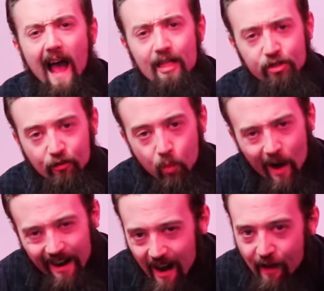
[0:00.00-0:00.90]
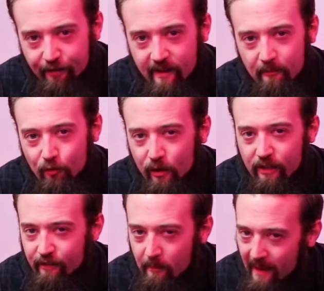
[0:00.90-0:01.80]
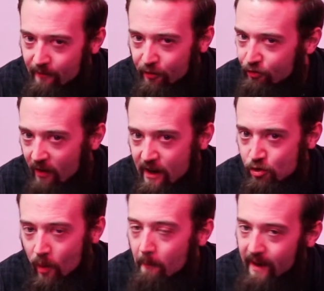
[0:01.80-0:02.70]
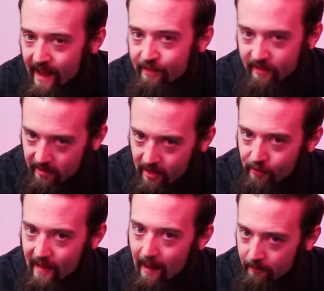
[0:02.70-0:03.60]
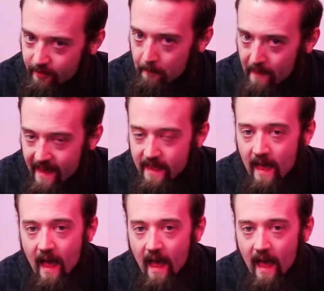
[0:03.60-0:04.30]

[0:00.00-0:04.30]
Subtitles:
And just one last tip for you. It's a bit of a strange one, but it is something that's happened to me.